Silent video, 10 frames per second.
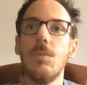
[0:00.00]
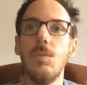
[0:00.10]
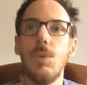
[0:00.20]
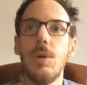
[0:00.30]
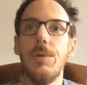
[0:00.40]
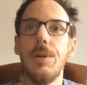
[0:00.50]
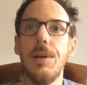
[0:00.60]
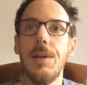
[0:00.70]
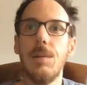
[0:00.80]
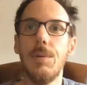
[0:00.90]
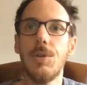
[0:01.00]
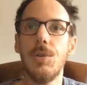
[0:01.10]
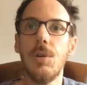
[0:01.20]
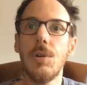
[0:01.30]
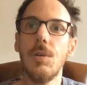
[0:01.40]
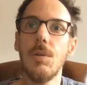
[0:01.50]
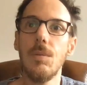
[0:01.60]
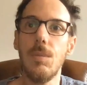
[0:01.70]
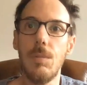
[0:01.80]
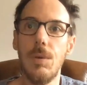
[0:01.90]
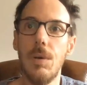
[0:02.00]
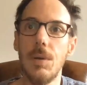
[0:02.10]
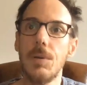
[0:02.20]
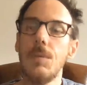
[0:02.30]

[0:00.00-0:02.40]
maybe a little bit shorter, maybe not.